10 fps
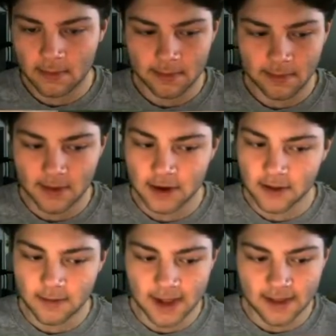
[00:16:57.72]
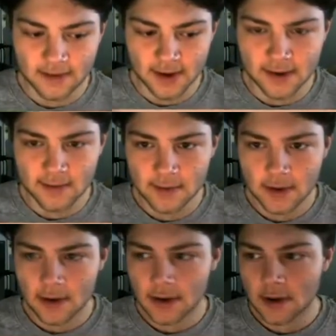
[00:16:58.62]
It's another bad swing.
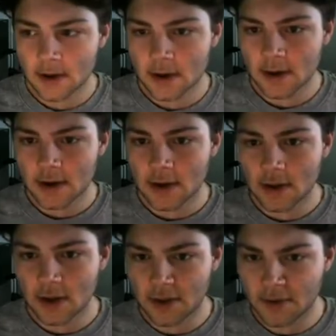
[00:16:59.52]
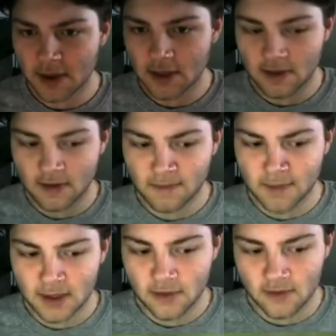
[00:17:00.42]
Jake McGee's just giving
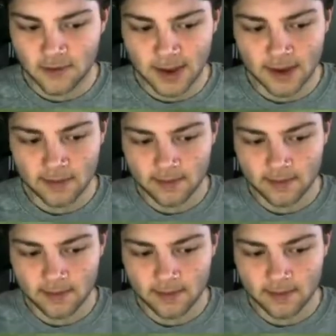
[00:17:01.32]
me issues, man.